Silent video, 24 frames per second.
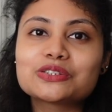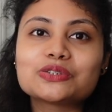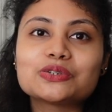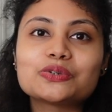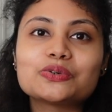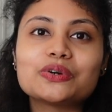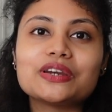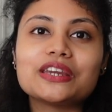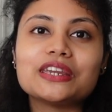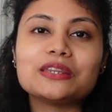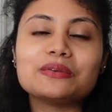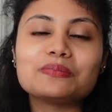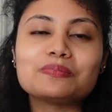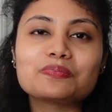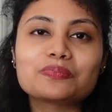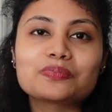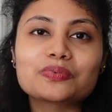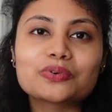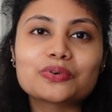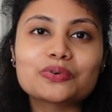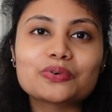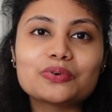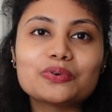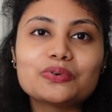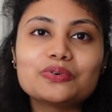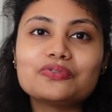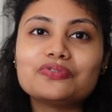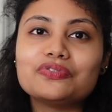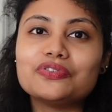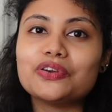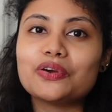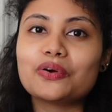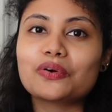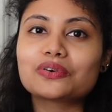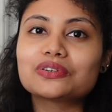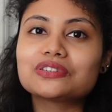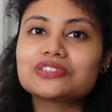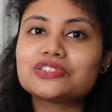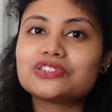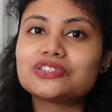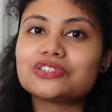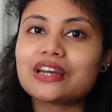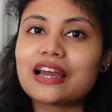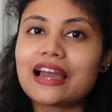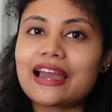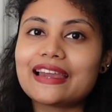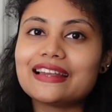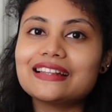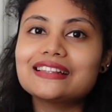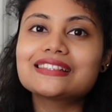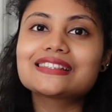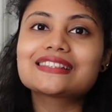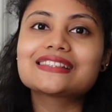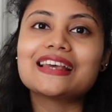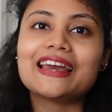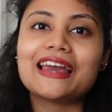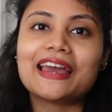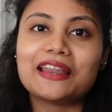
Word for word: to improve your child's